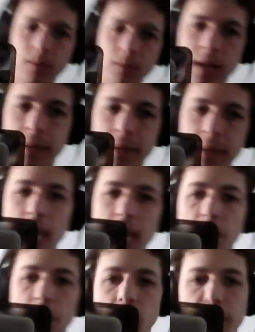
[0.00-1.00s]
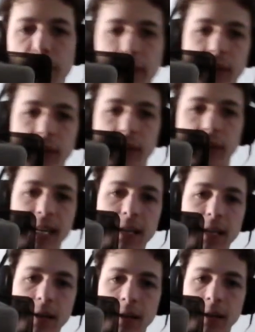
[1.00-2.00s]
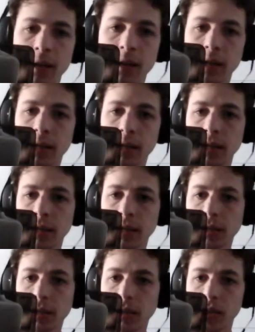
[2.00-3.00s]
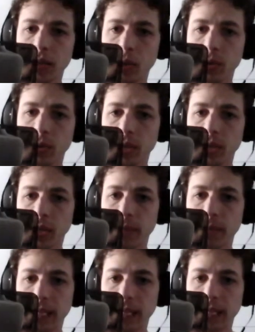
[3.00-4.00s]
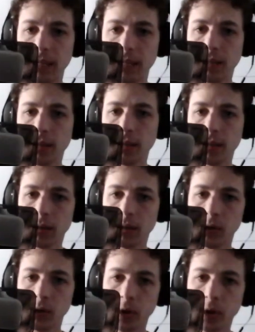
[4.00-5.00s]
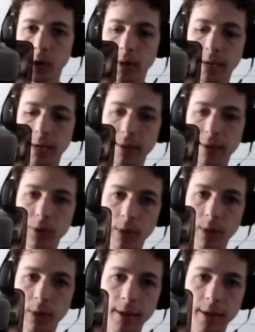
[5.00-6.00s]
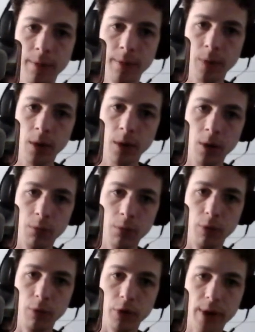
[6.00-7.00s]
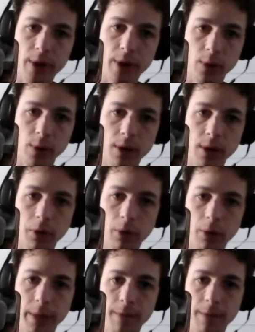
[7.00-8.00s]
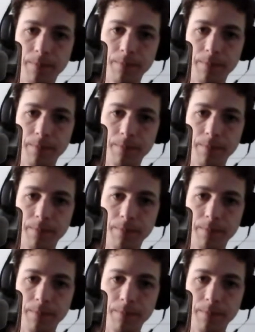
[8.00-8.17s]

And the timing was off on the second hit because I wasn't expecting it. So I have to move the tracks around a little bit.